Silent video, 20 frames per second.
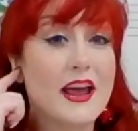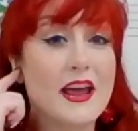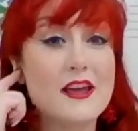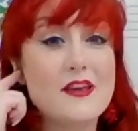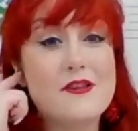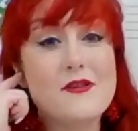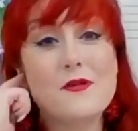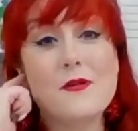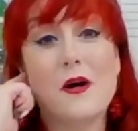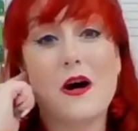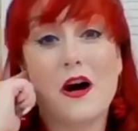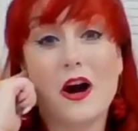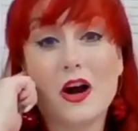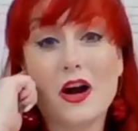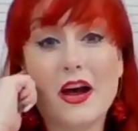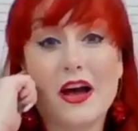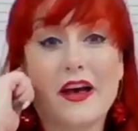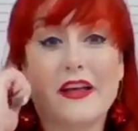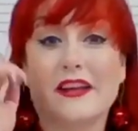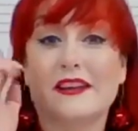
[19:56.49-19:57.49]

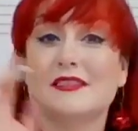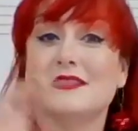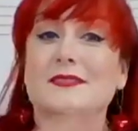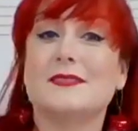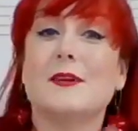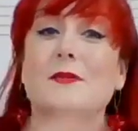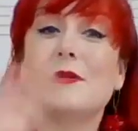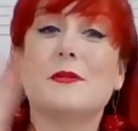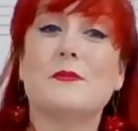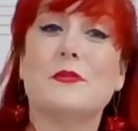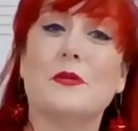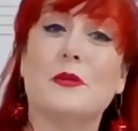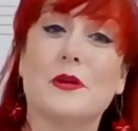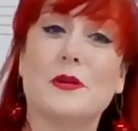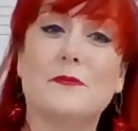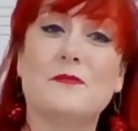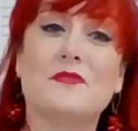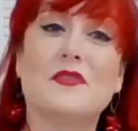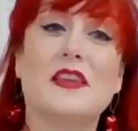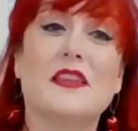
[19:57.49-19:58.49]
AURL, is so
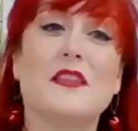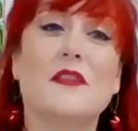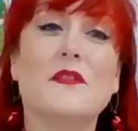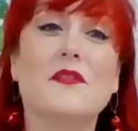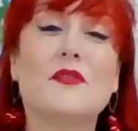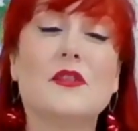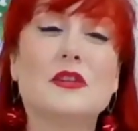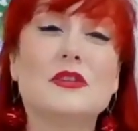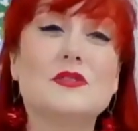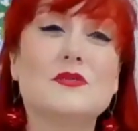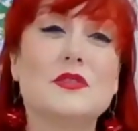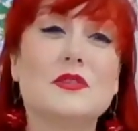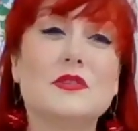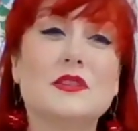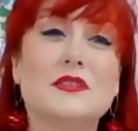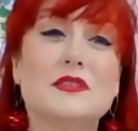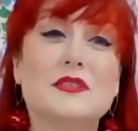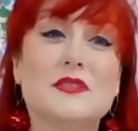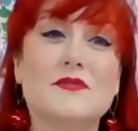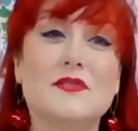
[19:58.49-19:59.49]
important in the first few
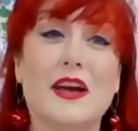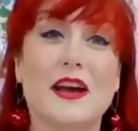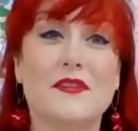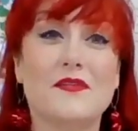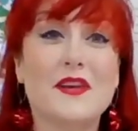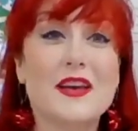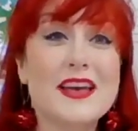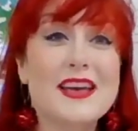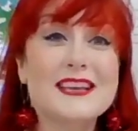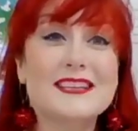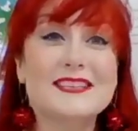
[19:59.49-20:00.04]
years of life.